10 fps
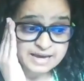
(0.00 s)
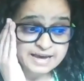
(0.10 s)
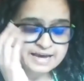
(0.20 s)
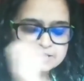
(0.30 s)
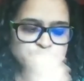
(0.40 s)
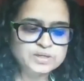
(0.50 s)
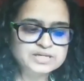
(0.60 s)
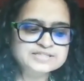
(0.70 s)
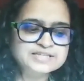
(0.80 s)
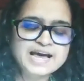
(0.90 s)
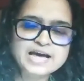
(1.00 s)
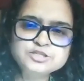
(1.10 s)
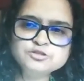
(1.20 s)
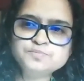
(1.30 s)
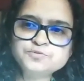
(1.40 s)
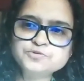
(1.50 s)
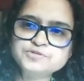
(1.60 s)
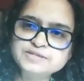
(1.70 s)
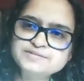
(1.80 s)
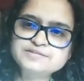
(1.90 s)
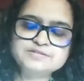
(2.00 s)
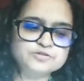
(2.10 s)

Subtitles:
as well as the actual processes